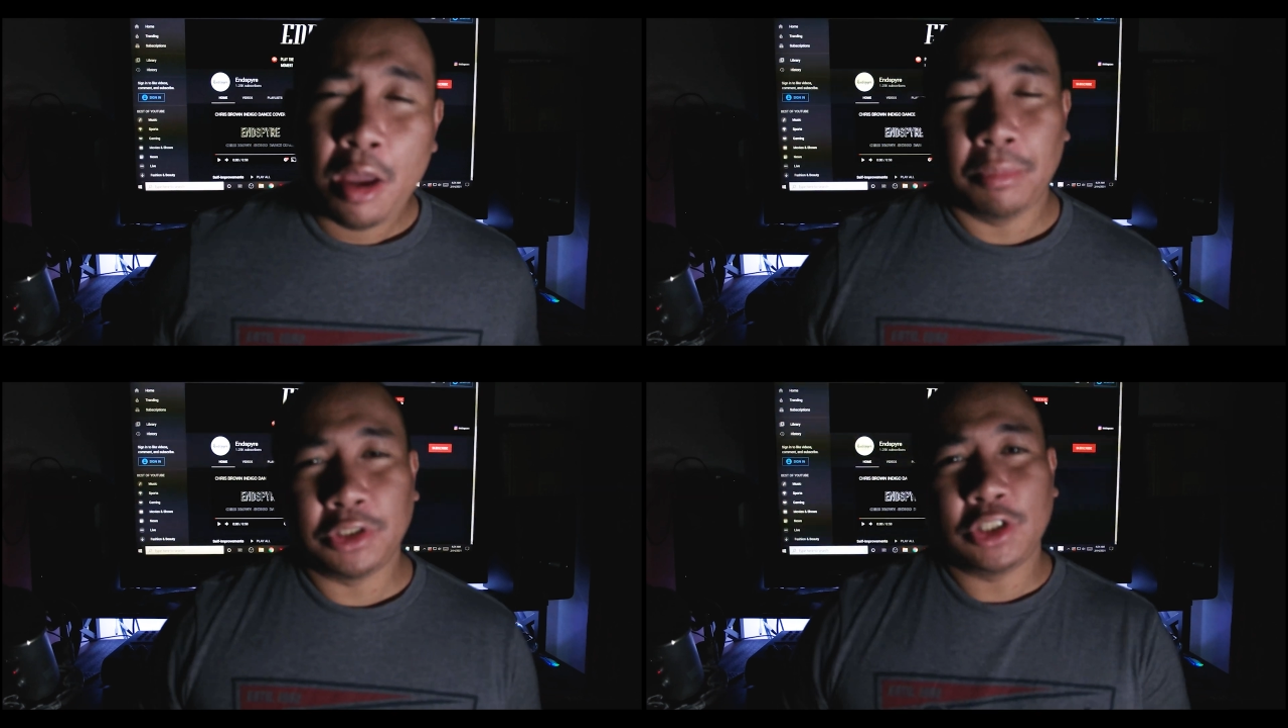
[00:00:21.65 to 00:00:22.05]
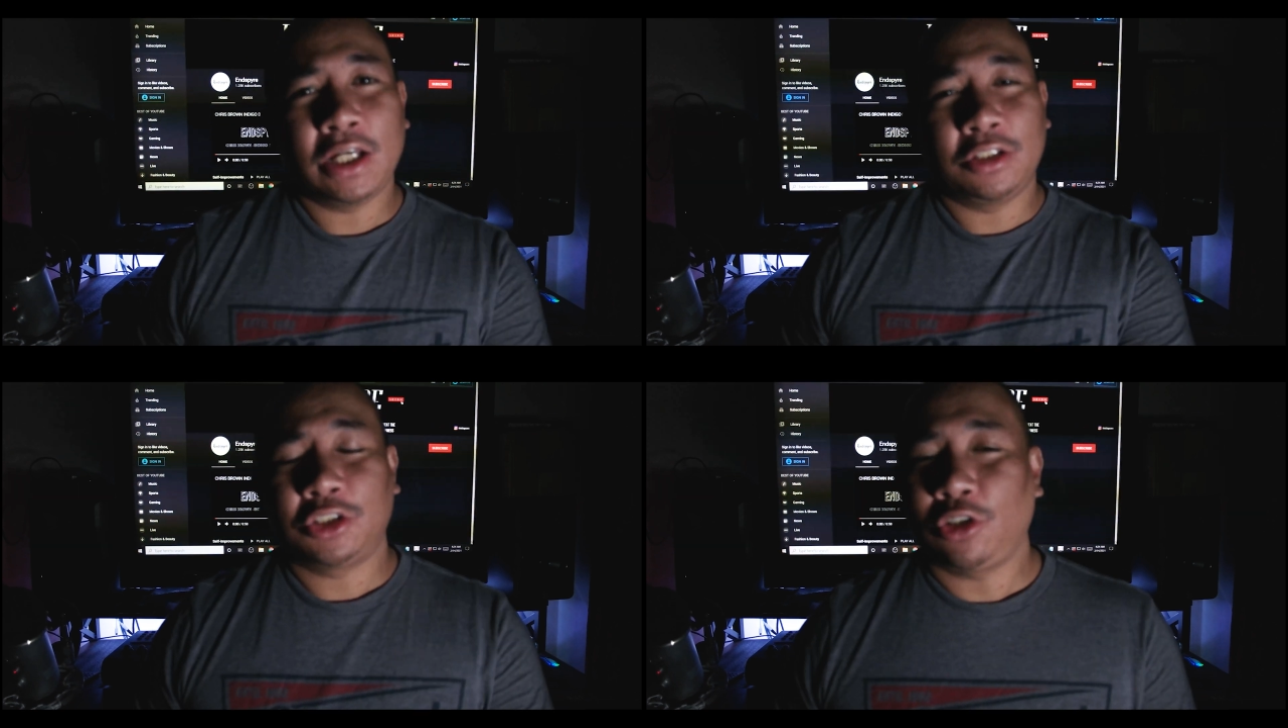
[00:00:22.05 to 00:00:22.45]
but you
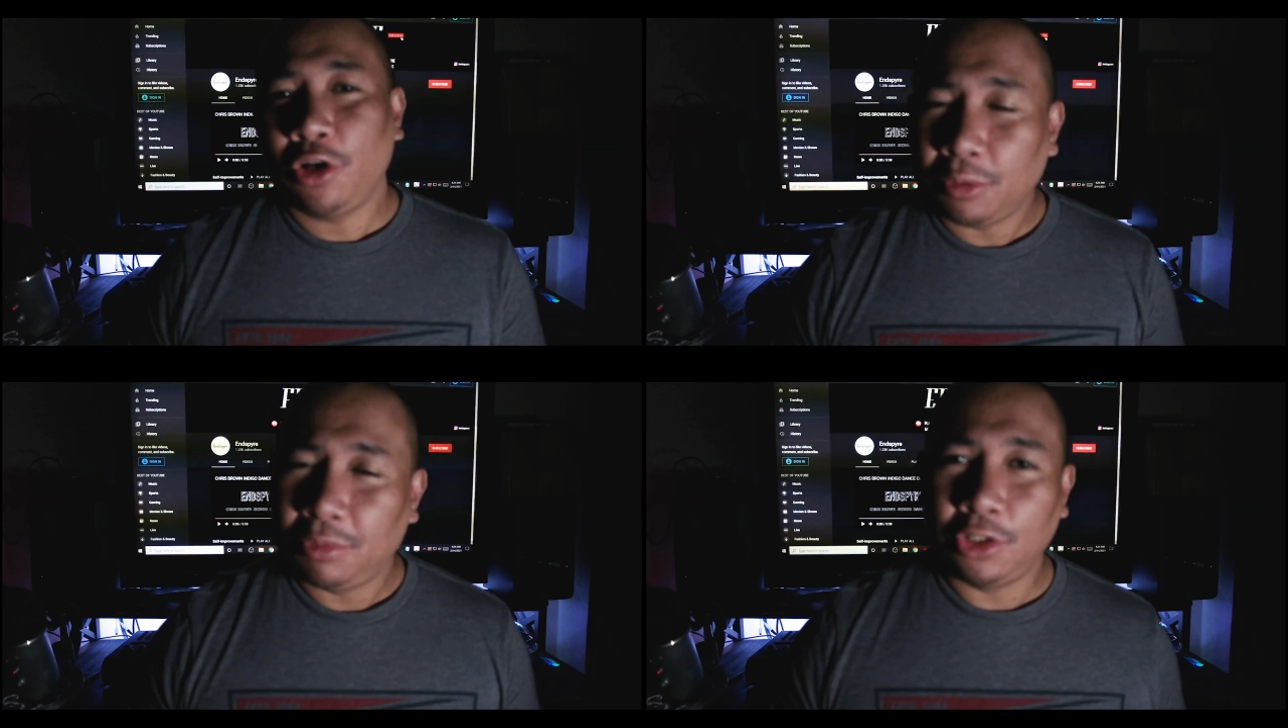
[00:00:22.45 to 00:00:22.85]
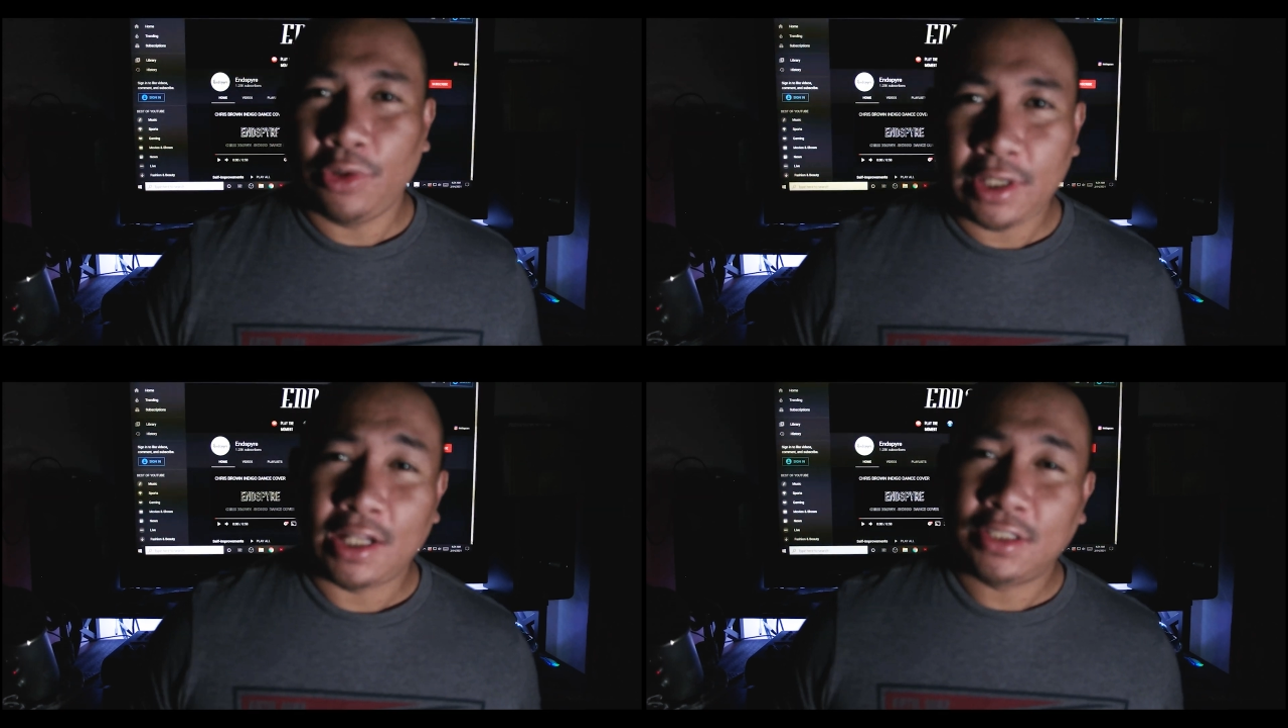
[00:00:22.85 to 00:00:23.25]
have to start to be
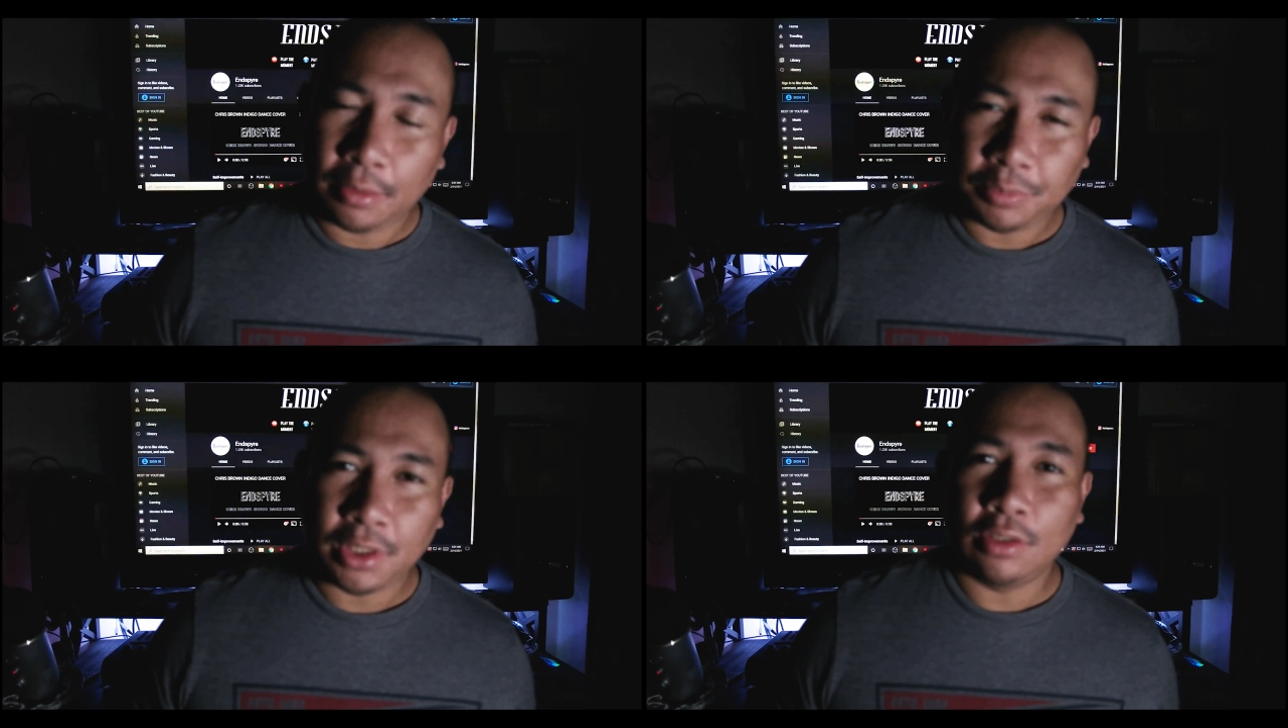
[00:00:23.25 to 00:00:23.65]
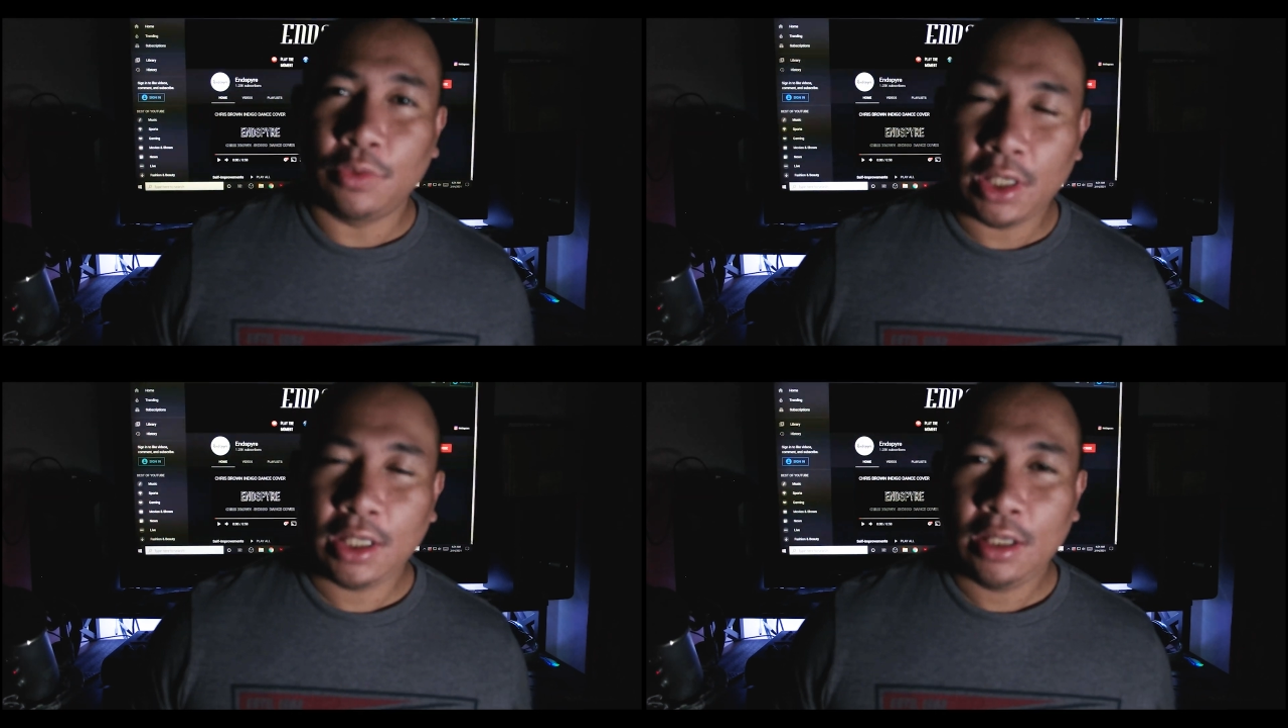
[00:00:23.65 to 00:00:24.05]
great at something,
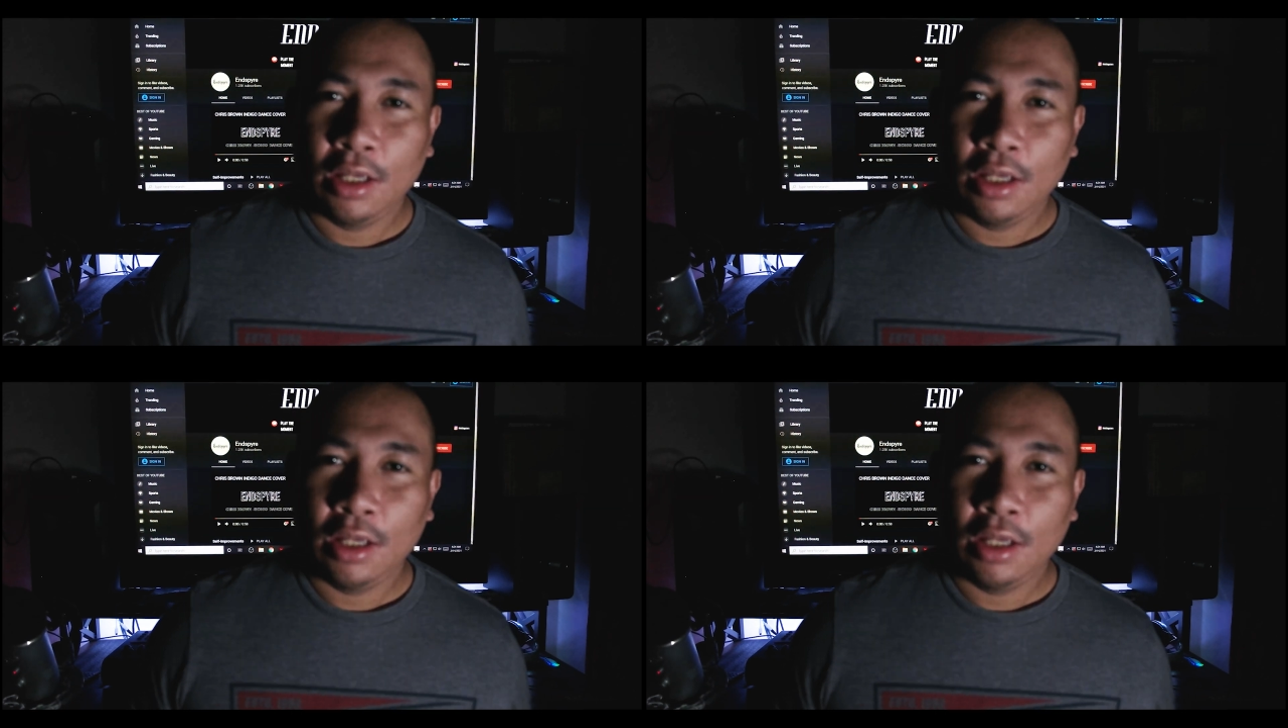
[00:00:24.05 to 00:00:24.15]
okay?